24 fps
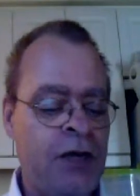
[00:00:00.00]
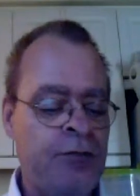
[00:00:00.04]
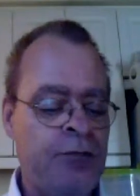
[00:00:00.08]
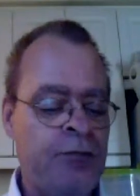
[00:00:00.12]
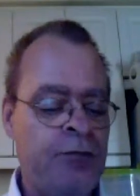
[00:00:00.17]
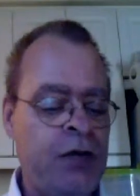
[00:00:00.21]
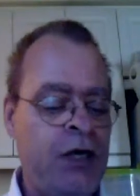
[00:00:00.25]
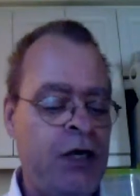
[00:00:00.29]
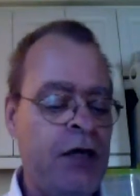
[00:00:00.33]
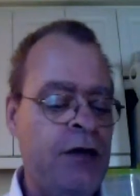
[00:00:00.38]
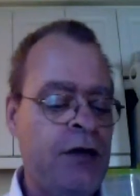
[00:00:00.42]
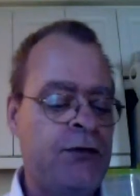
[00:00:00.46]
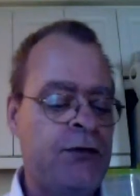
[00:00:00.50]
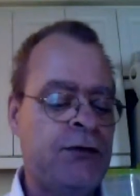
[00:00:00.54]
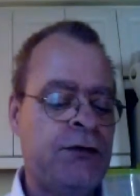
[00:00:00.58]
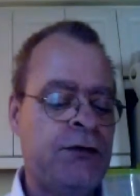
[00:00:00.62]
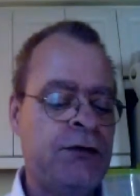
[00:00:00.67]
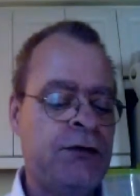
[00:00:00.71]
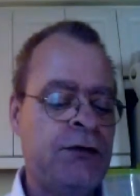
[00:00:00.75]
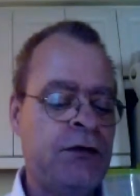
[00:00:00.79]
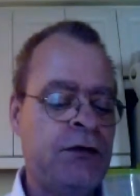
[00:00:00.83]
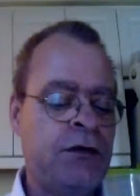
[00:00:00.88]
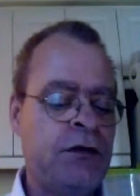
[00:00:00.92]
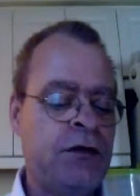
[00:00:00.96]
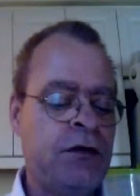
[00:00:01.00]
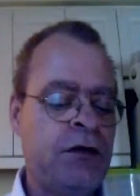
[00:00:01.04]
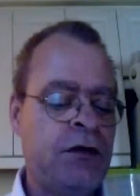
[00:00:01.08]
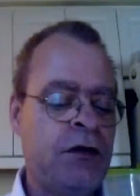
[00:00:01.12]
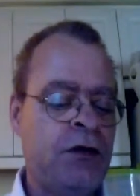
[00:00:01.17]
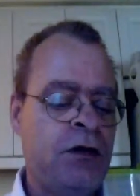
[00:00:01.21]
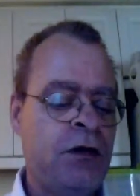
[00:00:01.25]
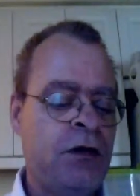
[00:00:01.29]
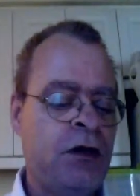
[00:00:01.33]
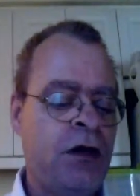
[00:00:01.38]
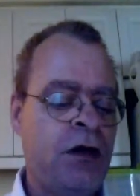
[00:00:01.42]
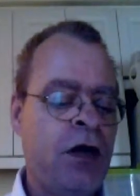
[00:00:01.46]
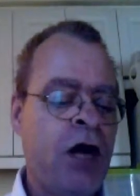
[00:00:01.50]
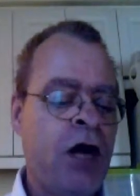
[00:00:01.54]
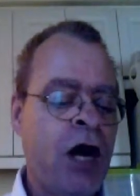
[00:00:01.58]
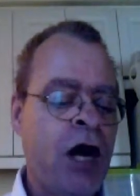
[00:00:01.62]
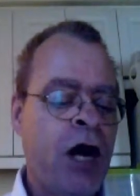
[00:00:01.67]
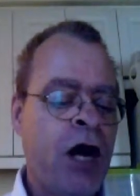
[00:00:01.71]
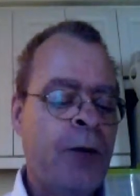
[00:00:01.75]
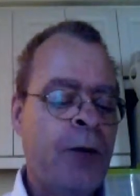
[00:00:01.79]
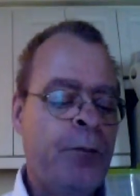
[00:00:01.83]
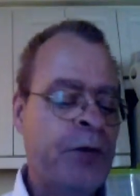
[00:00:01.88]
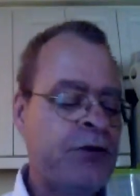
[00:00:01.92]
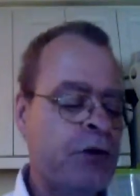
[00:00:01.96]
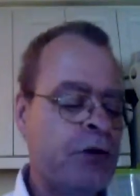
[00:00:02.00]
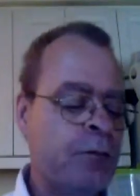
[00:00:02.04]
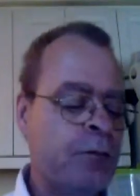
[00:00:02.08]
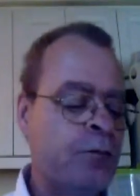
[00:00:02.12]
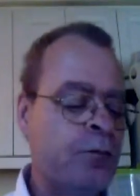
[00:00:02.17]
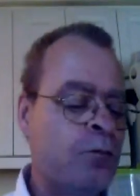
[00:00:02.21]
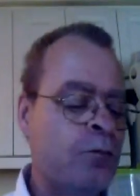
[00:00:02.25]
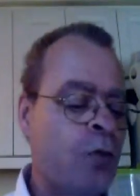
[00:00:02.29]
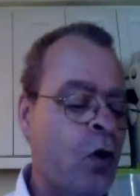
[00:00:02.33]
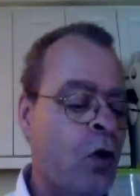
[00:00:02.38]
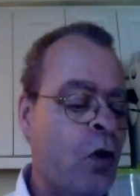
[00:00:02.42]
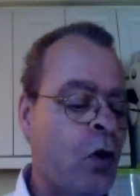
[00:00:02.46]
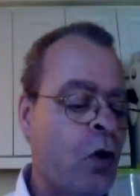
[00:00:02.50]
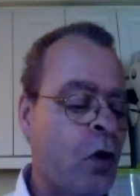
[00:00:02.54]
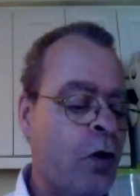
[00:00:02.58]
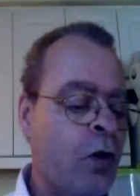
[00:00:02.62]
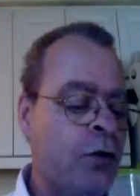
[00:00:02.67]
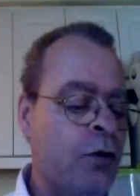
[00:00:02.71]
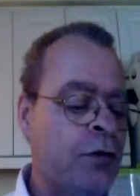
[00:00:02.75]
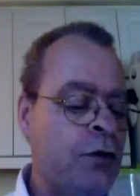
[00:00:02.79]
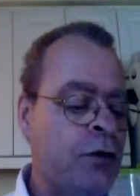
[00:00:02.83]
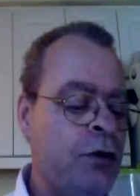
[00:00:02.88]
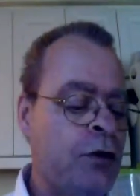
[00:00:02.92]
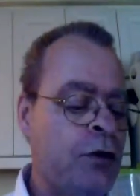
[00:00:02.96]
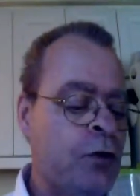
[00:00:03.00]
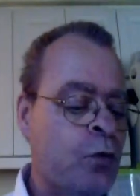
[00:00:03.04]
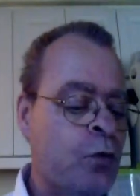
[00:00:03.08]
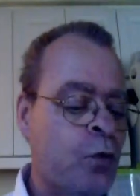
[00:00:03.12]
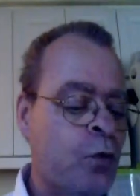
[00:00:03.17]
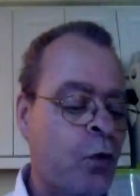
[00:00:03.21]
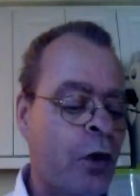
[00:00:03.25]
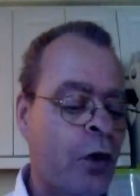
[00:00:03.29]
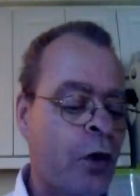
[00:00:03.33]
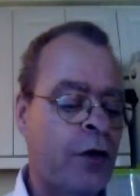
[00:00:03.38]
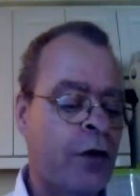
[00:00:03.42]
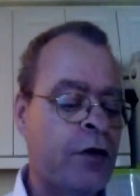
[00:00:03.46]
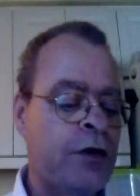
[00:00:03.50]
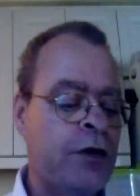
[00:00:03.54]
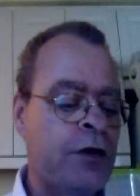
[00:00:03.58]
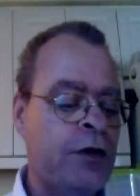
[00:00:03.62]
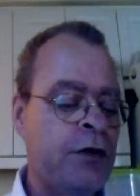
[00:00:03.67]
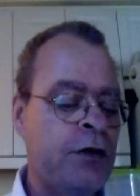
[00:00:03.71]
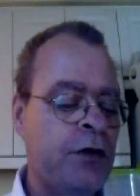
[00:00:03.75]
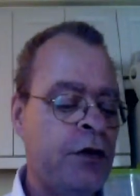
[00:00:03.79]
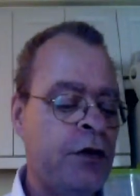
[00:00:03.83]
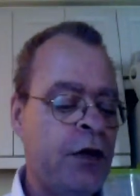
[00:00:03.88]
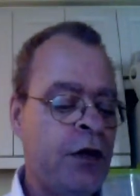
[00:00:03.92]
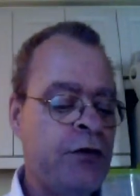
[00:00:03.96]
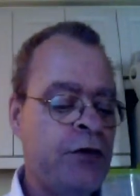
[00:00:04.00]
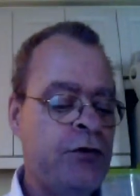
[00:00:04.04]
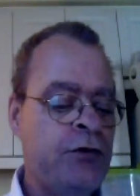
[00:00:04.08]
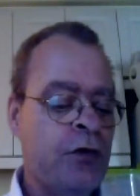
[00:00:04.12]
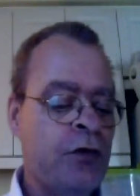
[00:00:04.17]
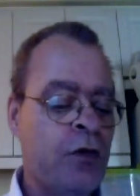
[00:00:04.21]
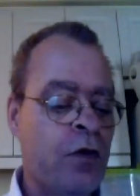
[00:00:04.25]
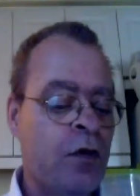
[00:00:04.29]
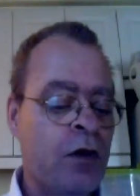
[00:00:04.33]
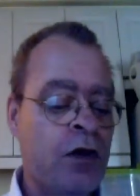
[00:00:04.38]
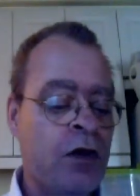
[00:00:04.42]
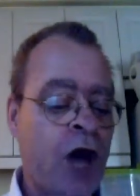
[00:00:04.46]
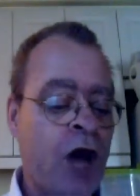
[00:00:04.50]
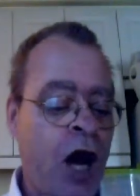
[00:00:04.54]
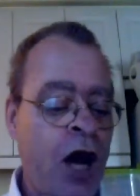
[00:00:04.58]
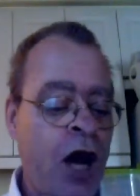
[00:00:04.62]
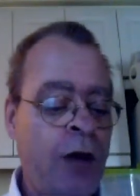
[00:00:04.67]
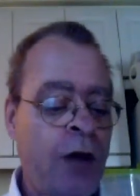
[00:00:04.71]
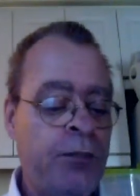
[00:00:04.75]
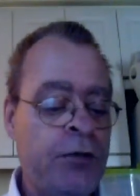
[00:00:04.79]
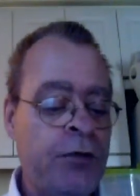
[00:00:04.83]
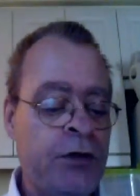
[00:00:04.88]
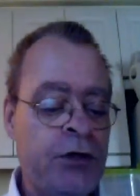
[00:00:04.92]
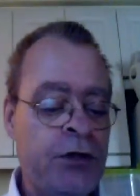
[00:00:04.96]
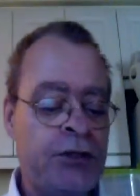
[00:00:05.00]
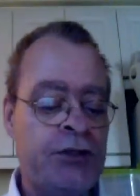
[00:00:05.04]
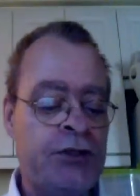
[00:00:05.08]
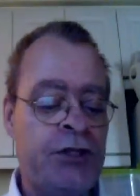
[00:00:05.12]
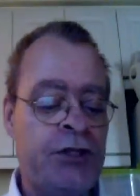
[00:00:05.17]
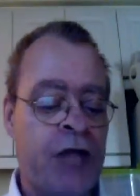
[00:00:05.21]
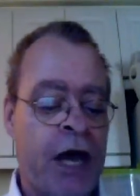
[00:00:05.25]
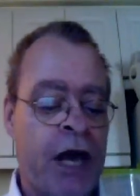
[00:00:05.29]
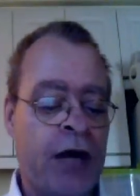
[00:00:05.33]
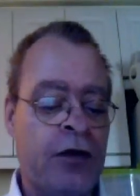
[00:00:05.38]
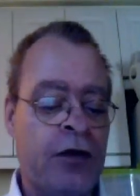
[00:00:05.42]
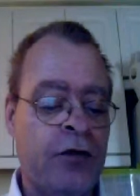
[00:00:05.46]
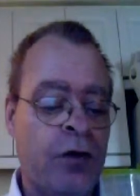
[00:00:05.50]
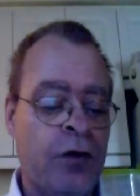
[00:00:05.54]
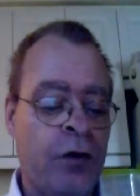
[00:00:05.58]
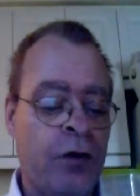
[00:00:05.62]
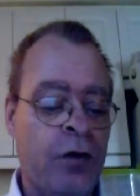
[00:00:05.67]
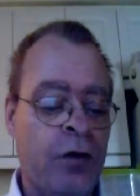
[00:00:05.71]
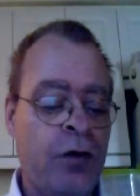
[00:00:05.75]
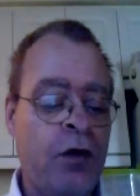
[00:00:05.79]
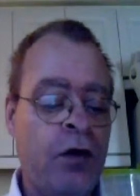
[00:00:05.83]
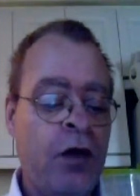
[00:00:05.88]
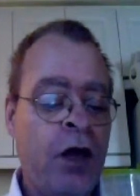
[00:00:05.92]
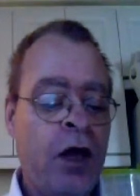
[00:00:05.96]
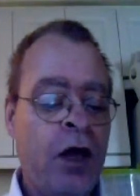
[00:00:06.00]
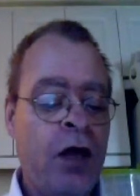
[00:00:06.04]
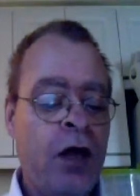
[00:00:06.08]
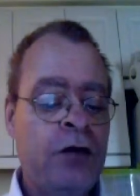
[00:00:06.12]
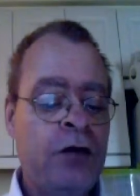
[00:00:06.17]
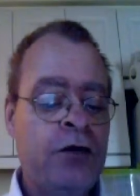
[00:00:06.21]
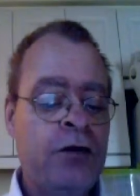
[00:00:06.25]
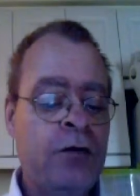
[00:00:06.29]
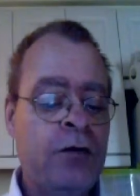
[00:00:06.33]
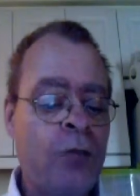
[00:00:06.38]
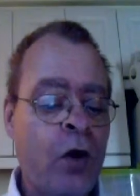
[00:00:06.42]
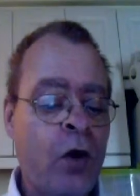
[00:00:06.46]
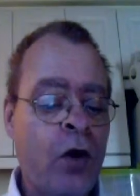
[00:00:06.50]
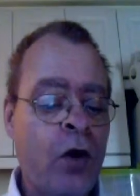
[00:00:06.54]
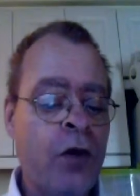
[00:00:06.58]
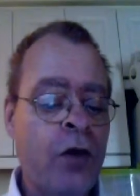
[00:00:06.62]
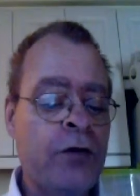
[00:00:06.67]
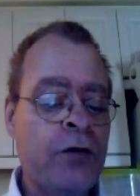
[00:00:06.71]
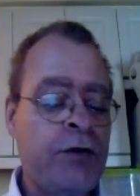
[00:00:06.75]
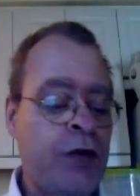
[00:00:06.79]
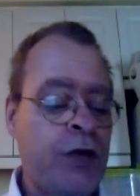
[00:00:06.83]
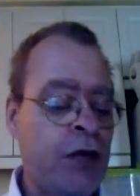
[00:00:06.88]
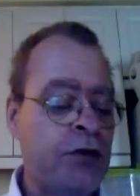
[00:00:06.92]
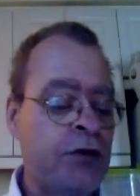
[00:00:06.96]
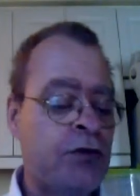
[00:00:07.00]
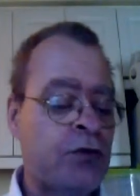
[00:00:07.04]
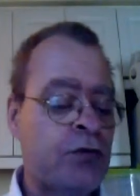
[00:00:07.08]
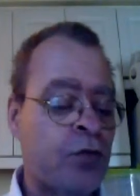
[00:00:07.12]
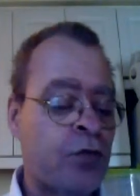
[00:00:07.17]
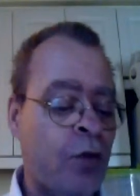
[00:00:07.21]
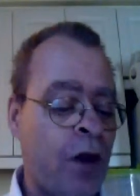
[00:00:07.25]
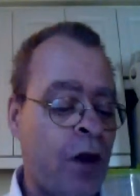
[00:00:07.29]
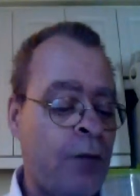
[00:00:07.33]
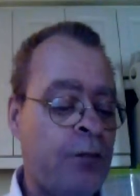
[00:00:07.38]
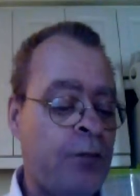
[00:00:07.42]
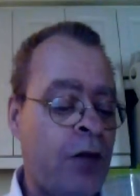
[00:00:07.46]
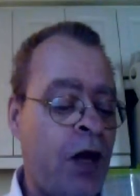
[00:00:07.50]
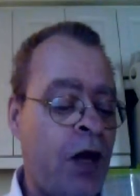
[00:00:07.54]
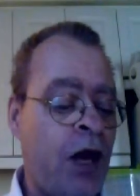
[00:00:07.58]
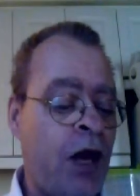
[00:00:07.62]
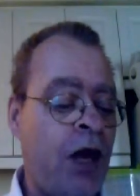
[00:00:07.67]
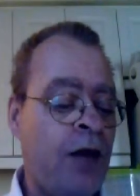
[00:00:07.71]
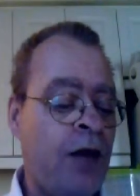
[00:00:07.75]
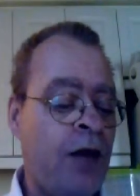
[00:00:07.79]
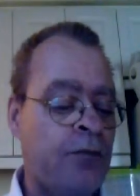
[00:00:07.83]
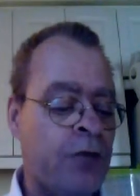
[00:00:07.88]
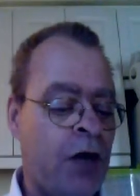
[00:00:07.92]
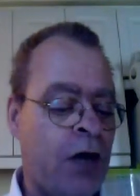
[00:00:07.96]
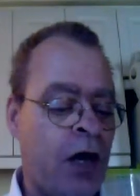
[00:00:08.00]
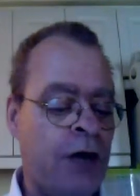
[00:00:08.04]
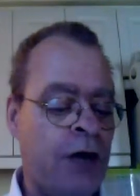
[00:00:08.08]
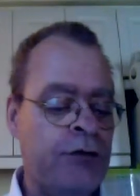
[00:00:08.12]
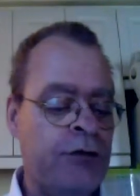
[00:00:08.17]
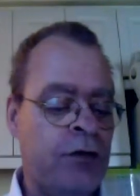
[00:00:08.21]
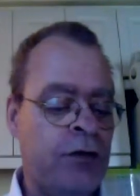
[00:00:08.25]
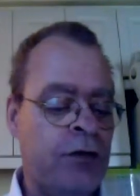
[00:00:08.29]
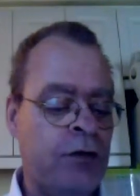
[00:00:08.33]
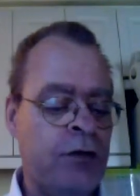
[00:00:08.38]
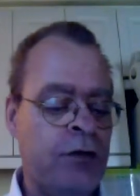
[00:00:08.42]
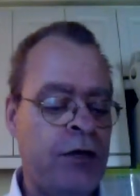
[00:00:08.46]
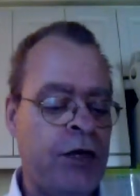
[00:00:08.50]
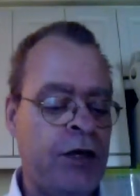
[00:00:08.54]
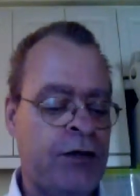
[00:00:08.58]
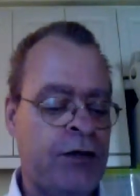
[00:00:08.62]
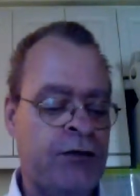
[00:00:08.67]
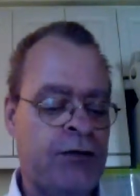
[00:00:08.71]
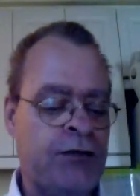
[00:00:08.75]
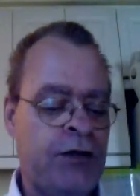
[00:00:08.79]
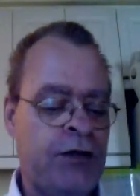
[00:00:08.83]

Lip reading: at peace. But the more you work to accomplish that goal, the more things crop up on your list.